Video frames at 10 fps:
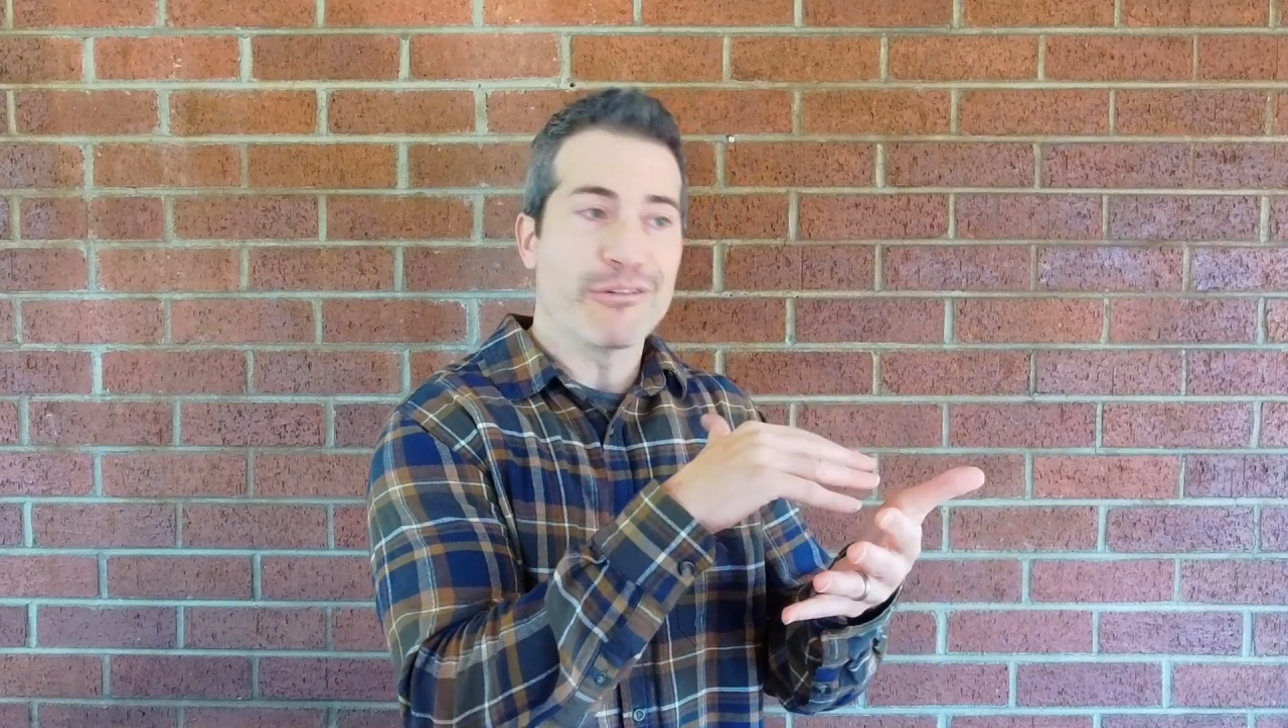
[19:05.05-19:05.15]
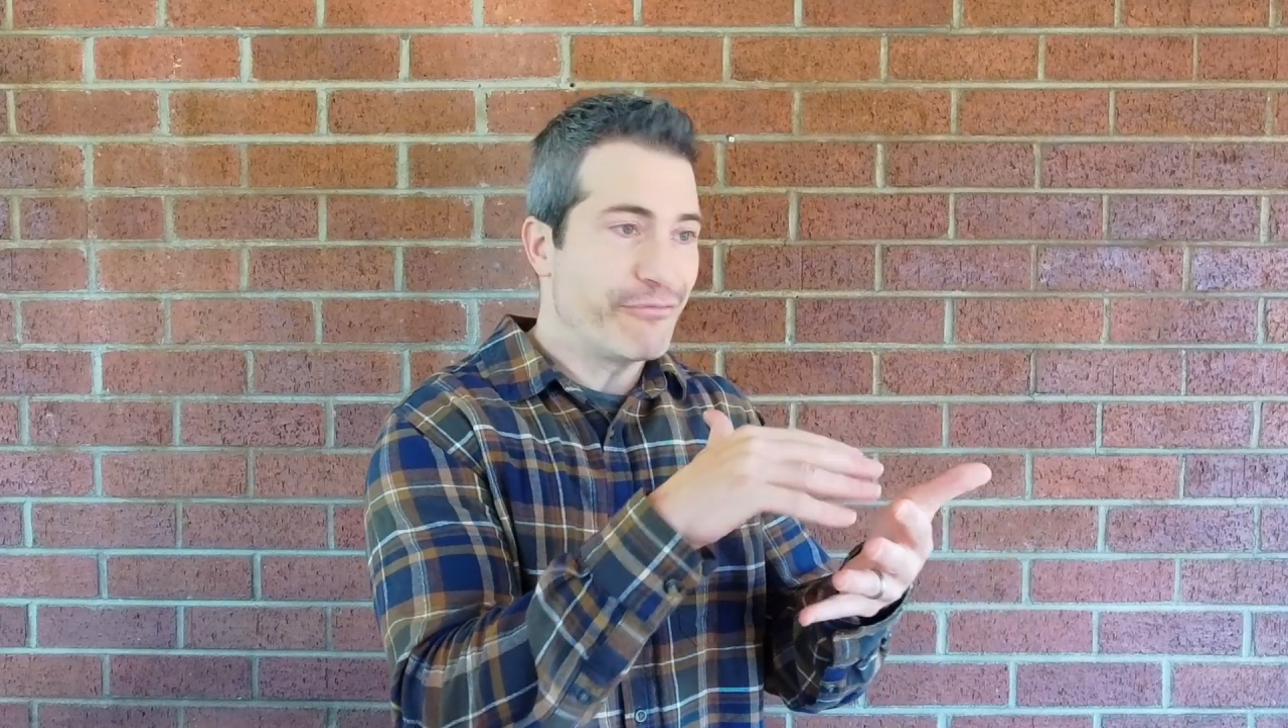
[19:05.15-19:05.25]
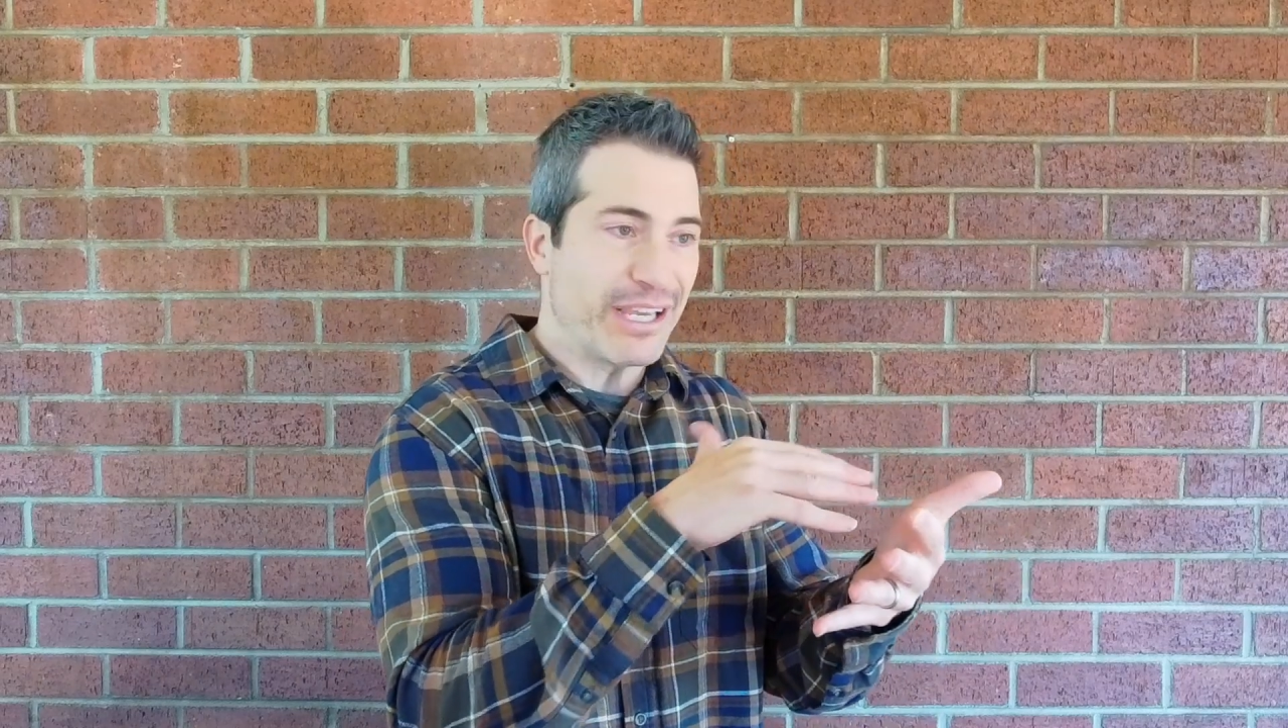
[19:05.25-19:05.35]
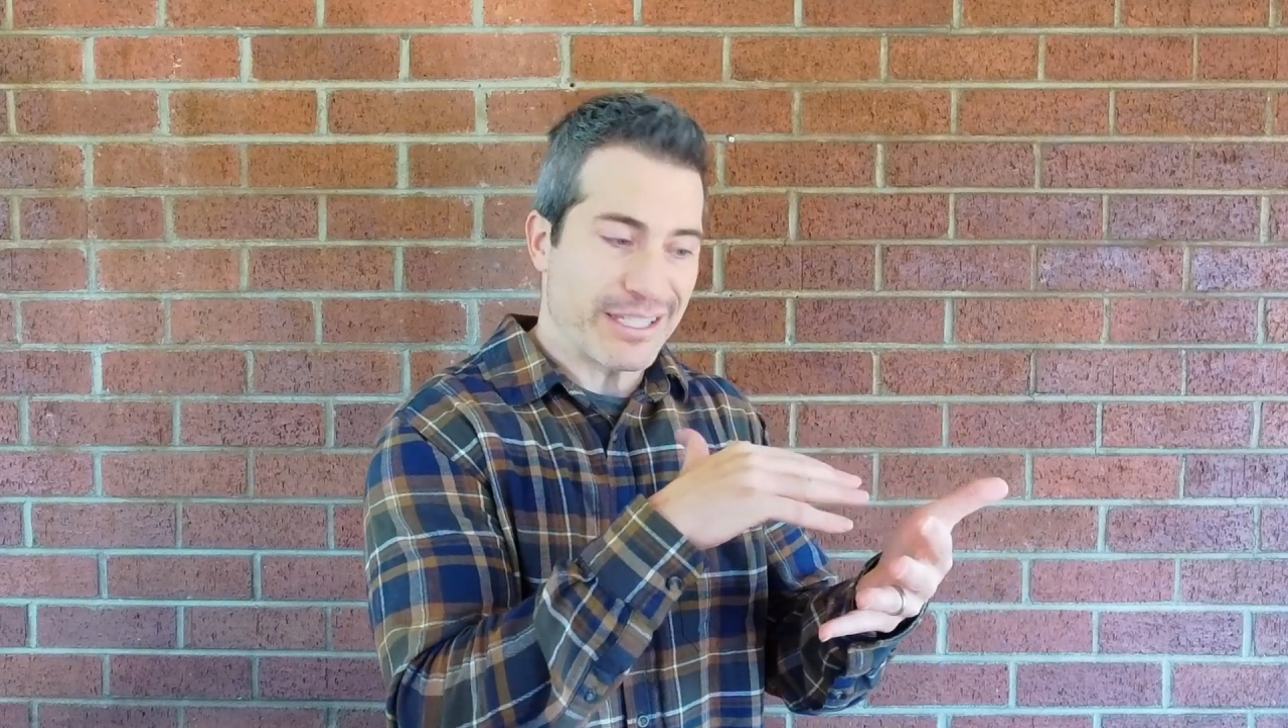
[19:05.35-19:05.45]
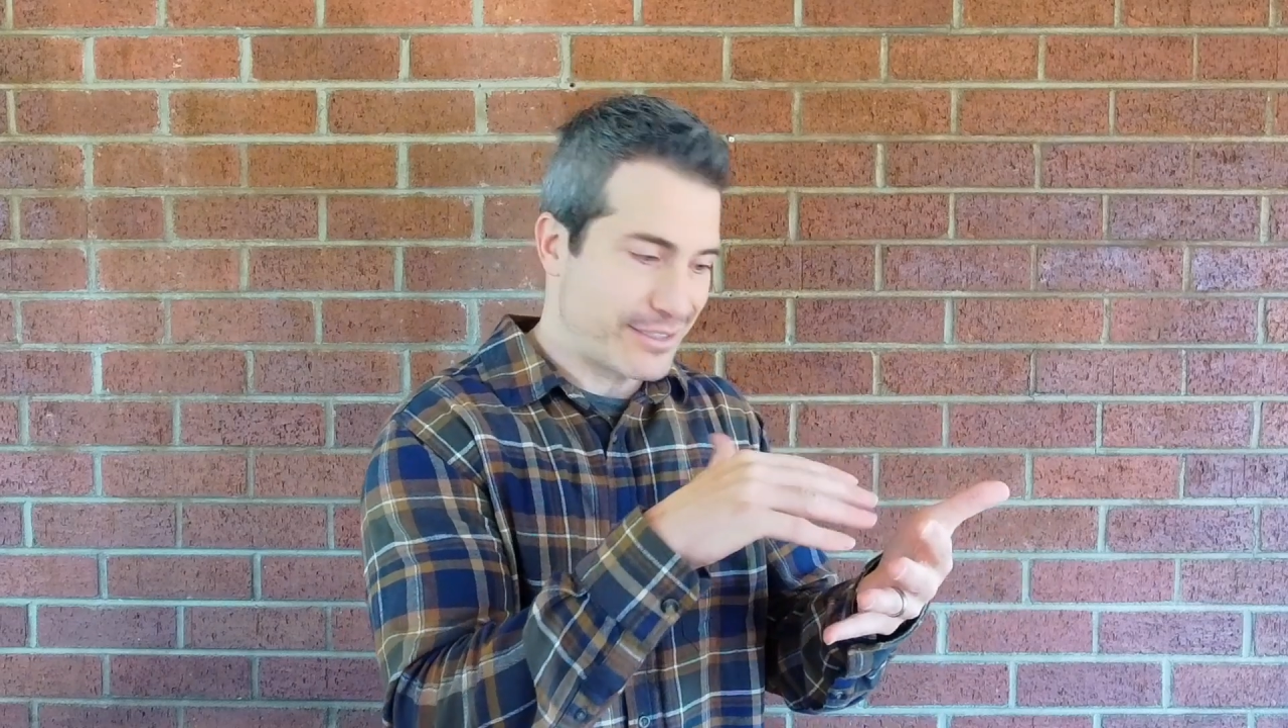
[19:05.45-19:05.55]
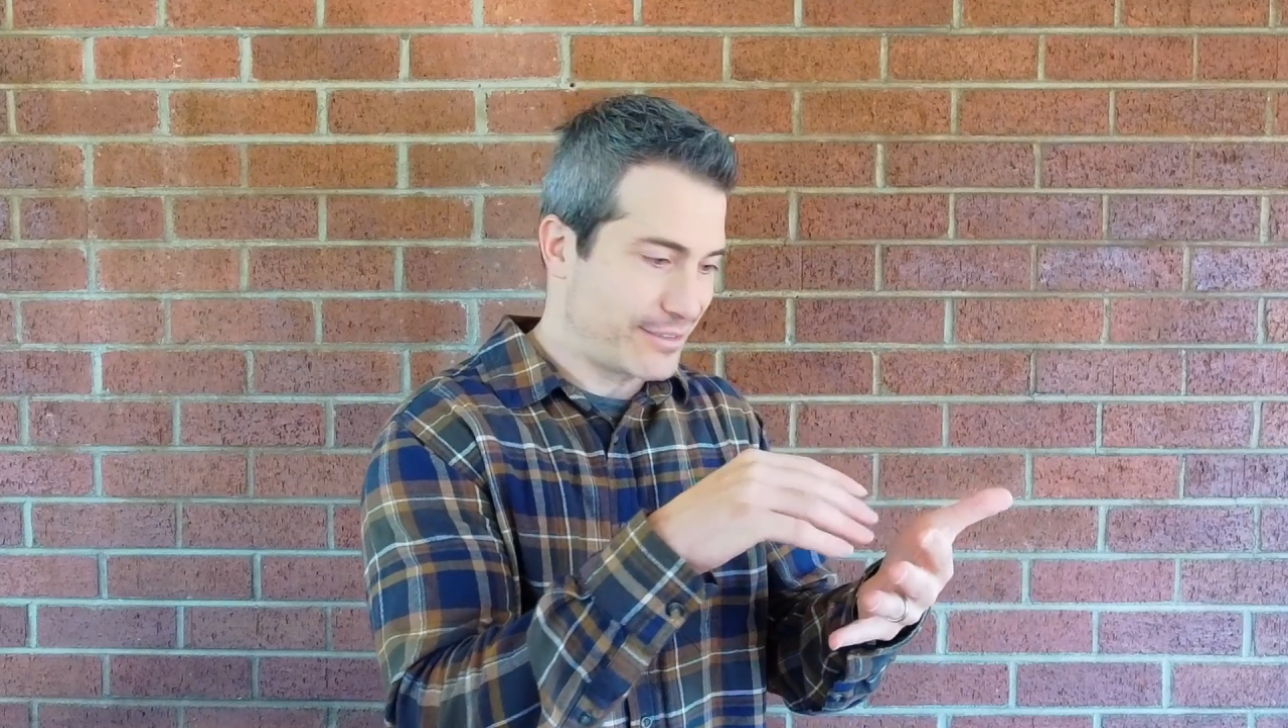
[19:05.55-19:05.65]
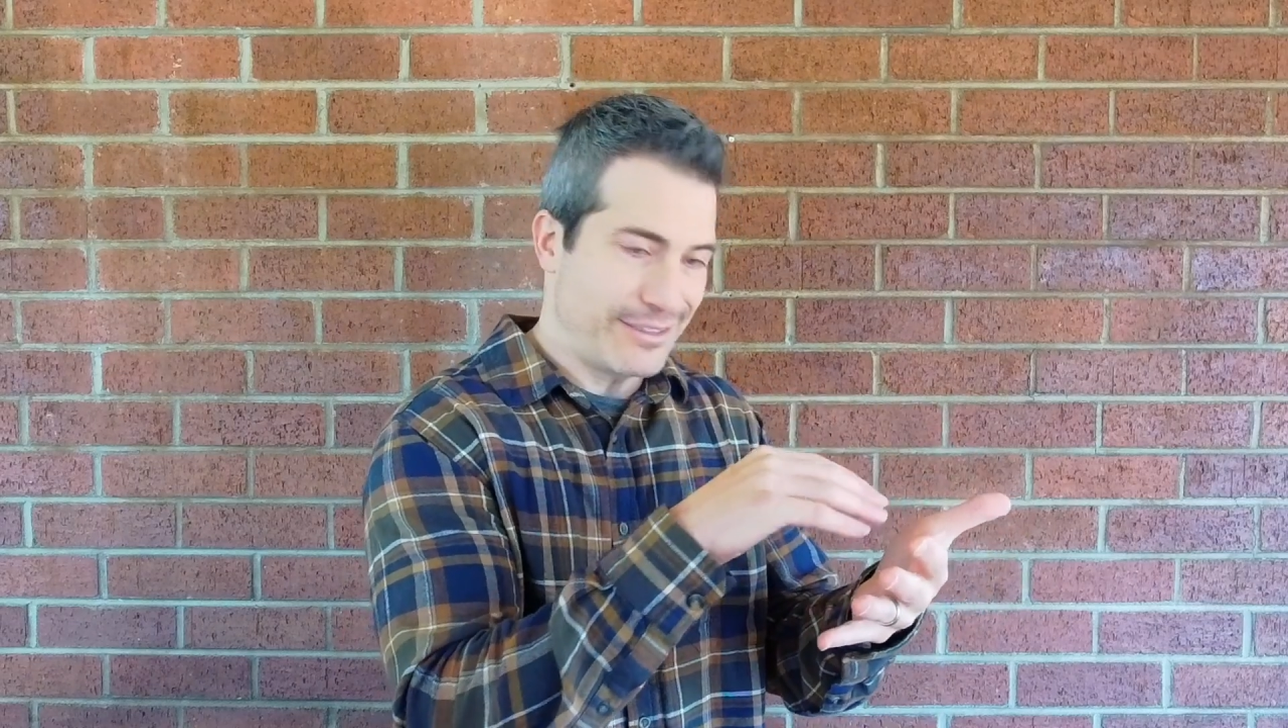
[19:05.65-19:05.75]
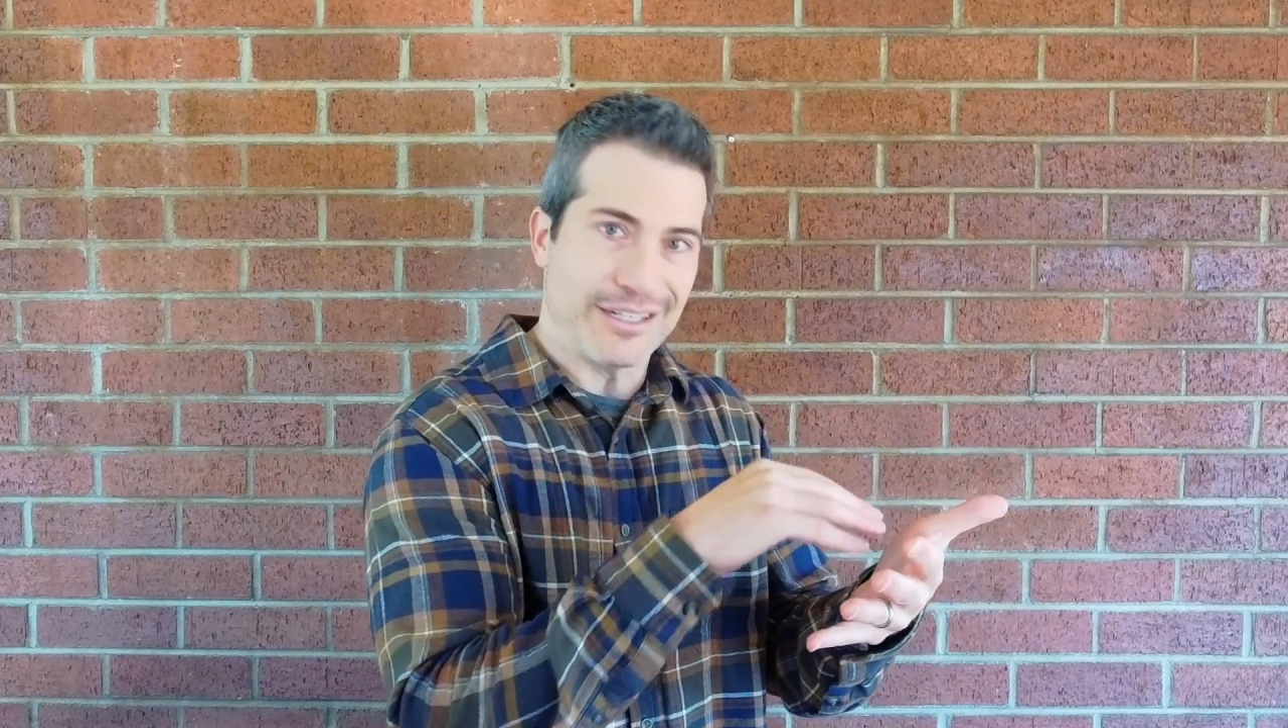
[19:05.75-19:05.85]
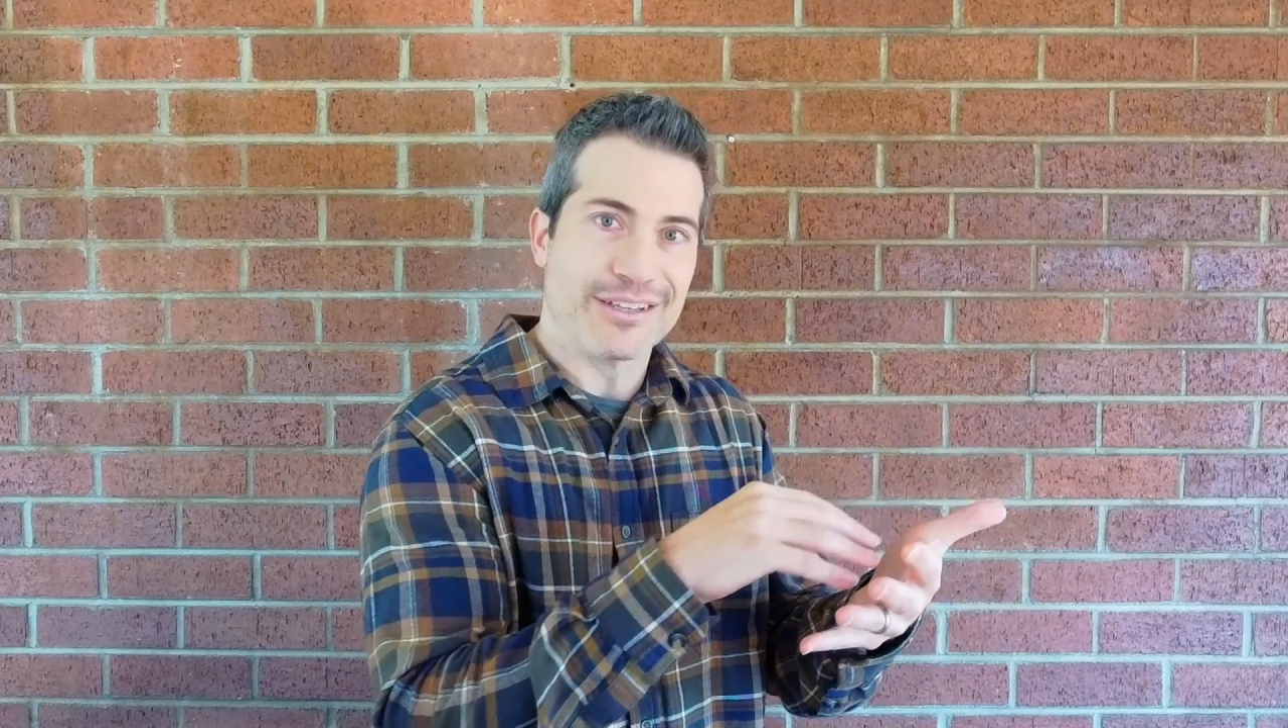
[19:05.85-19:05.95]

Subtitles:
fix,